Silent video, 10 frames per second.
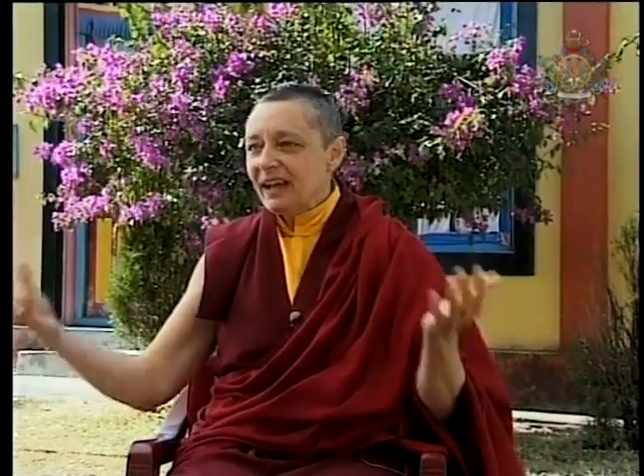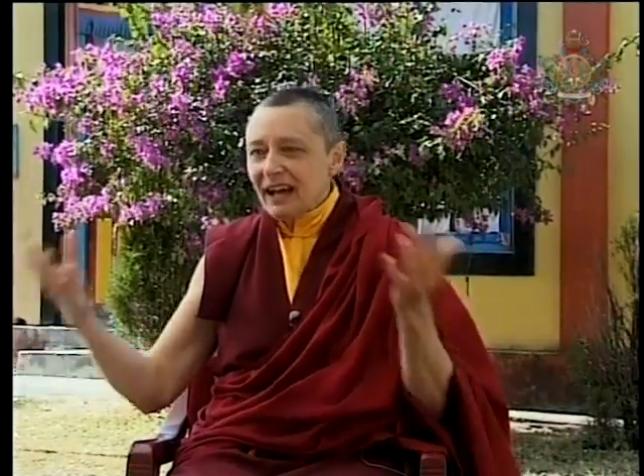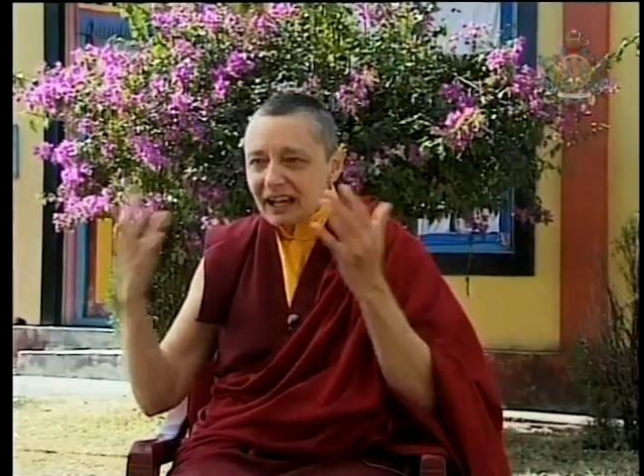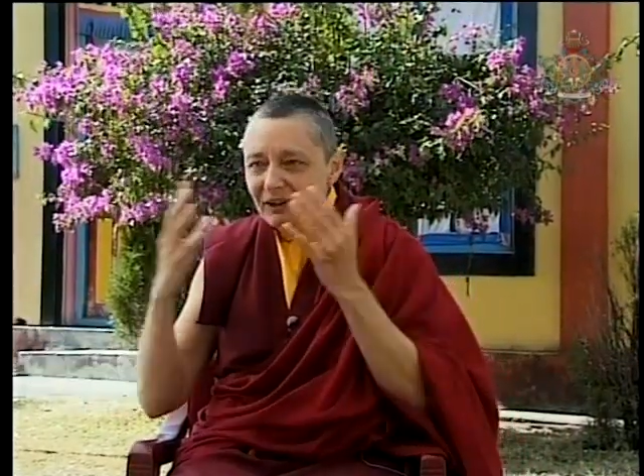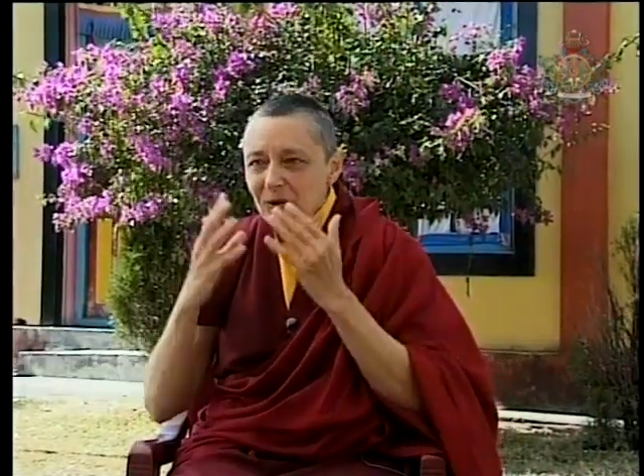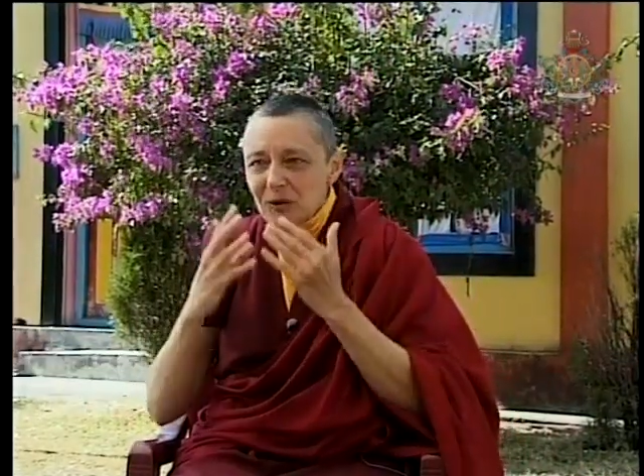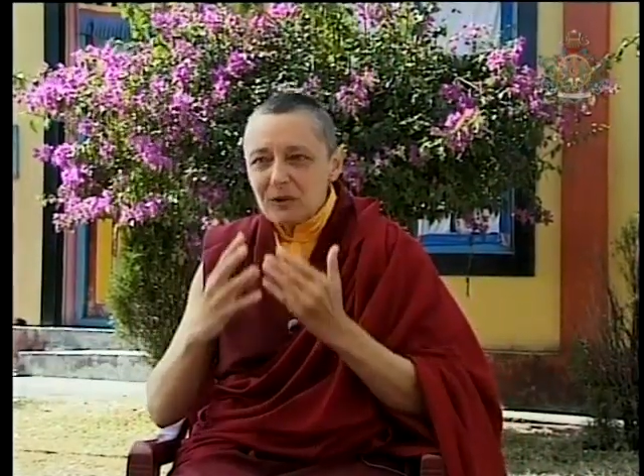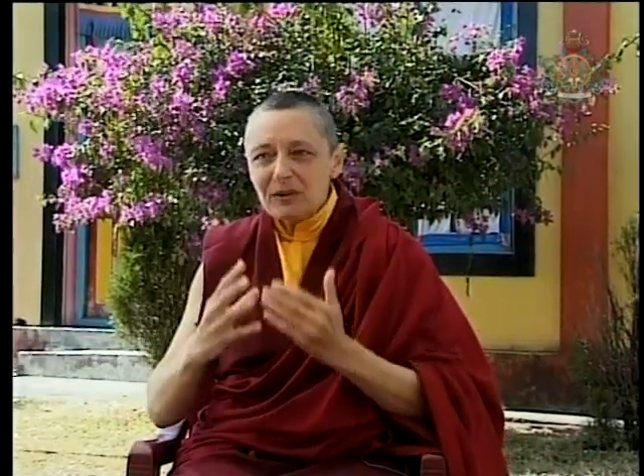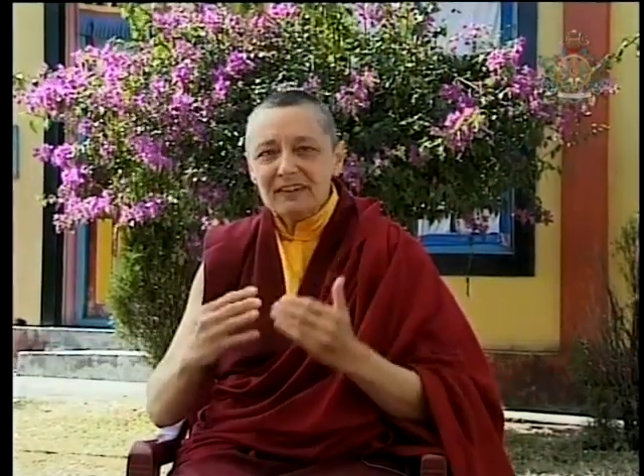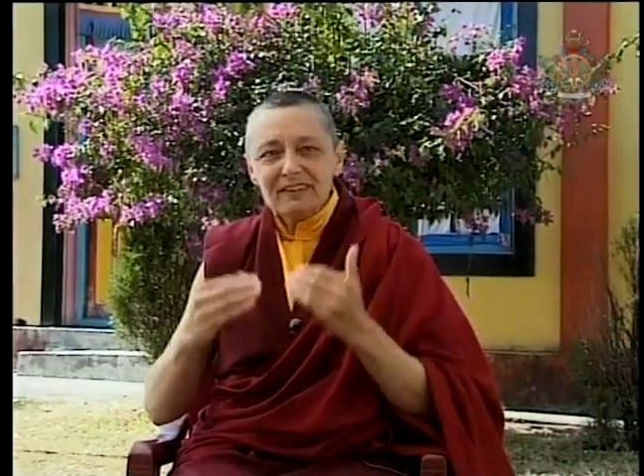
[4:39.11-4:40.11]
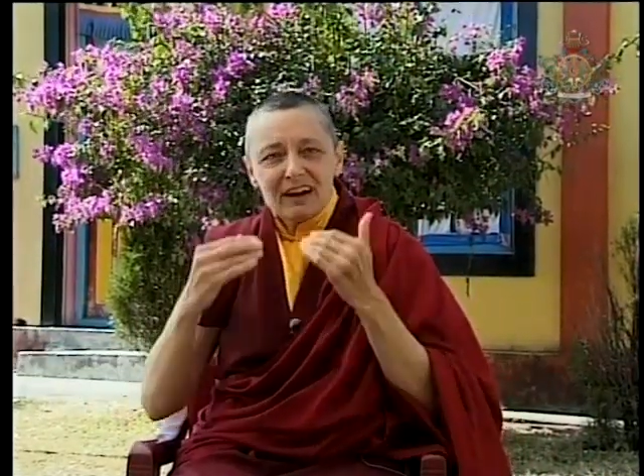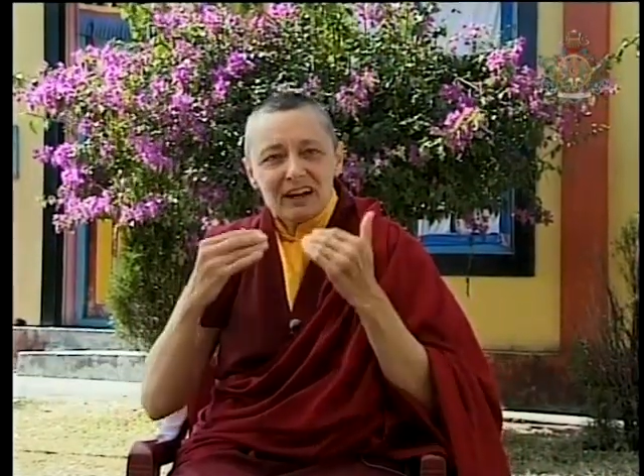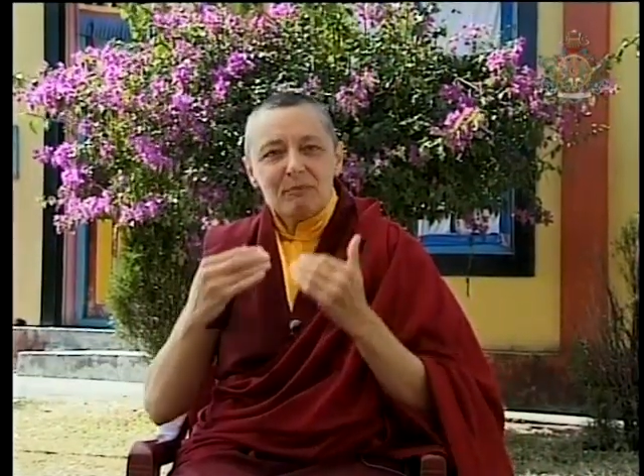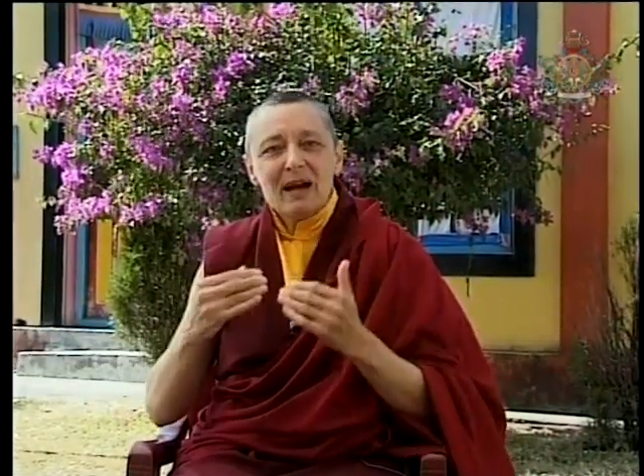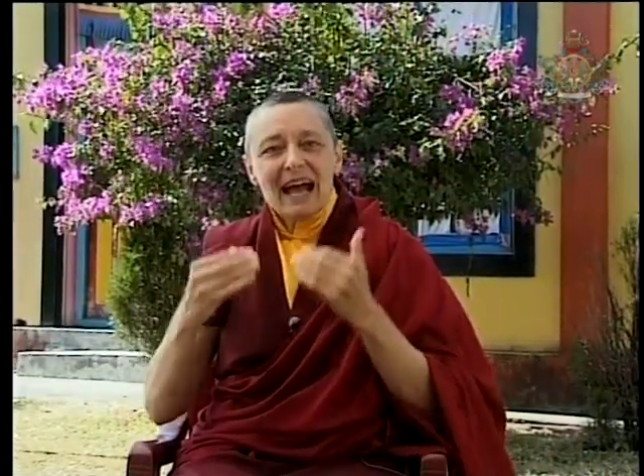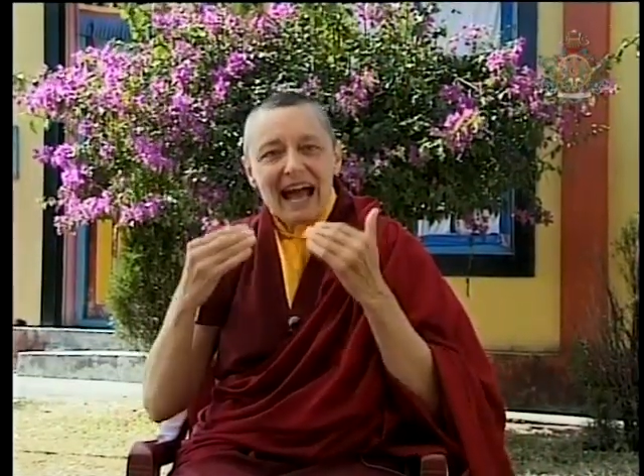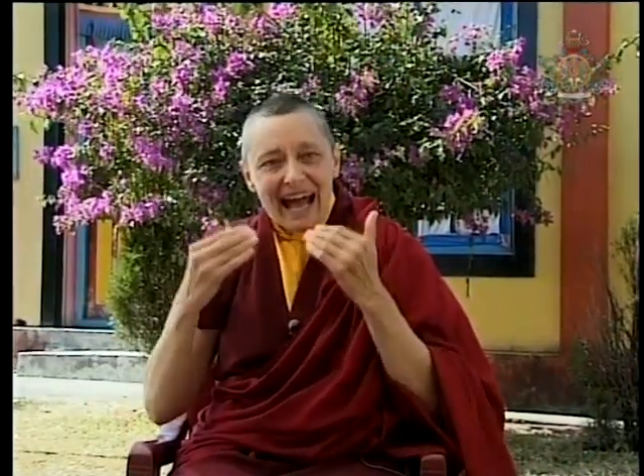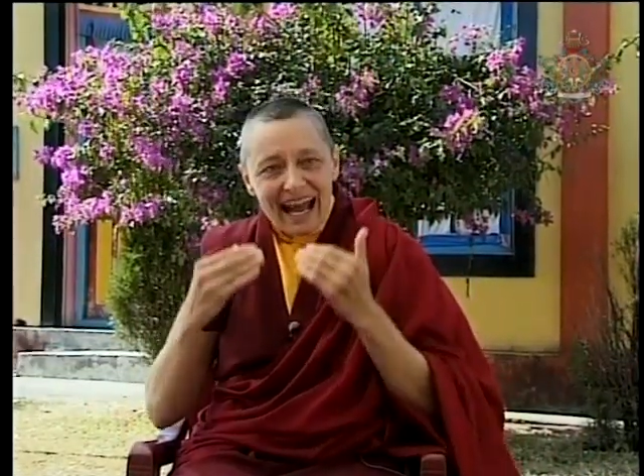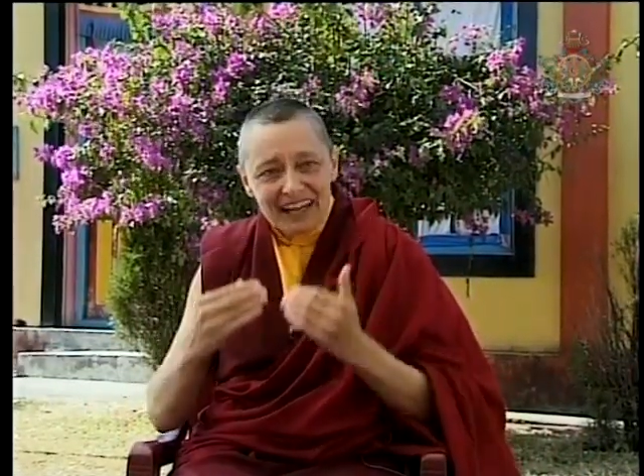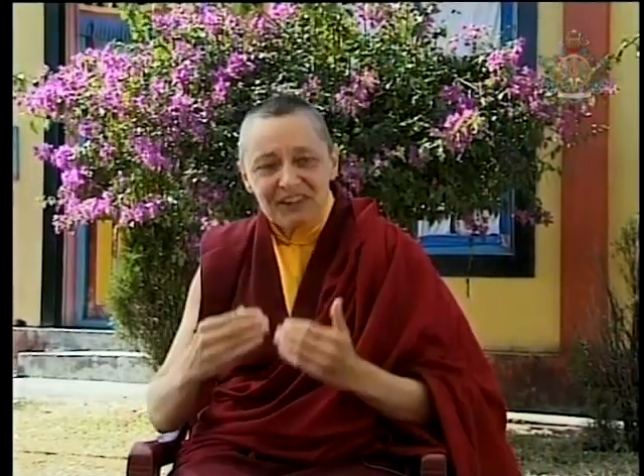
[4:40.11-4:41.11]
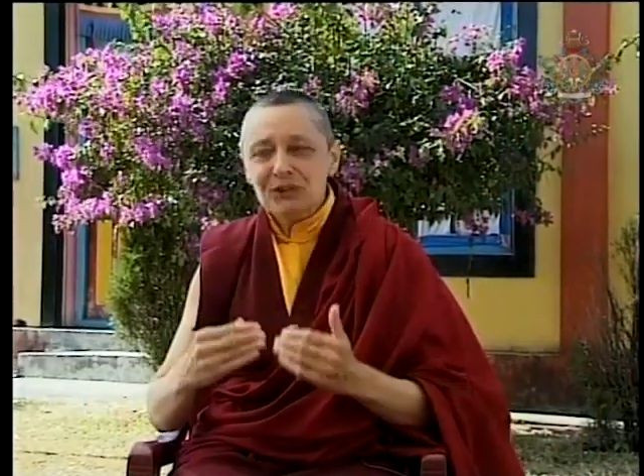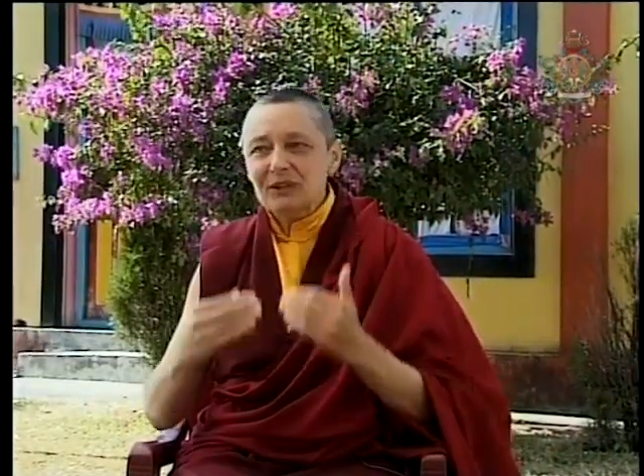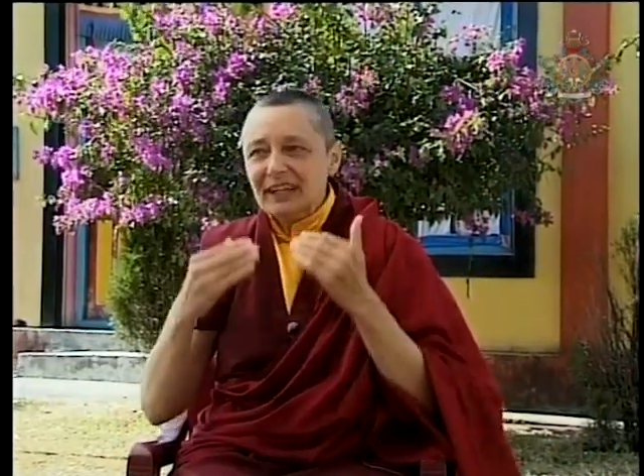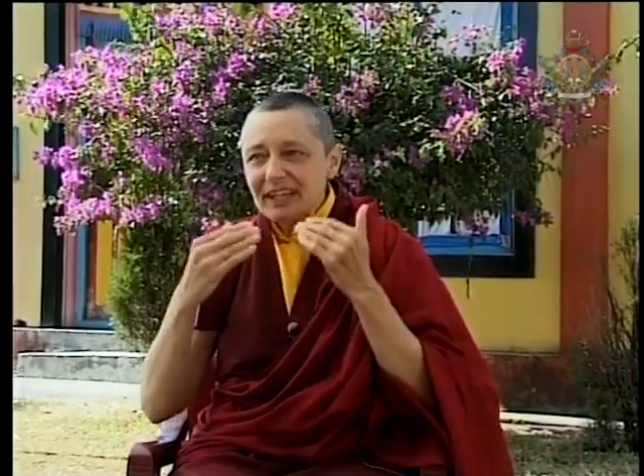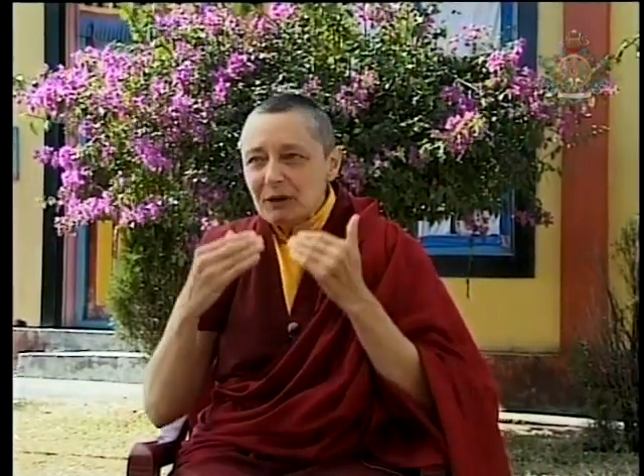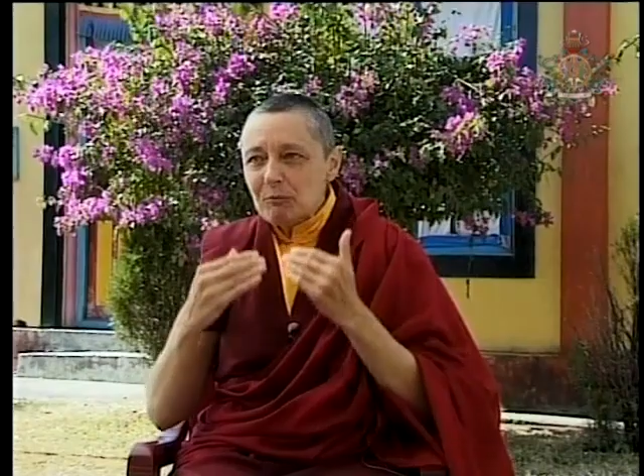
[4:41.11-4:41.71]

And all the time, actually,